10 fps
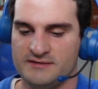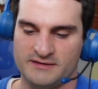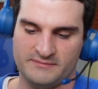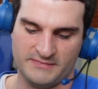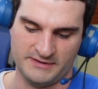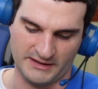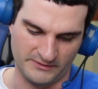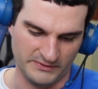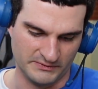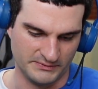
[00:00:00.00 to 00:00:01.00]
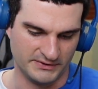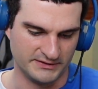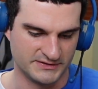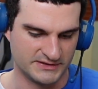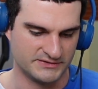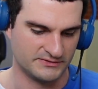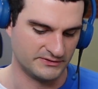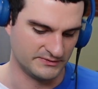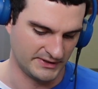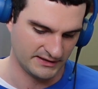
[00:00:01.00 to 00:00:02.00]
Yeah. And now we want to plug this into our
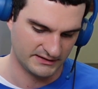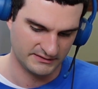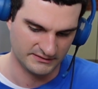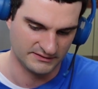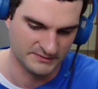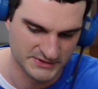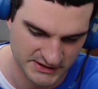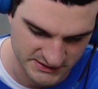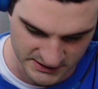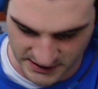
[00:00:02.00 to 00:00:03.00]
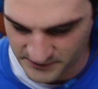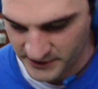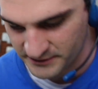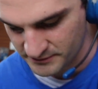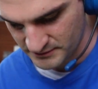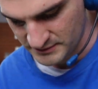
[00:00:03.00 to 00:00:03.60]
the Mac. Uh, let me change the camera angle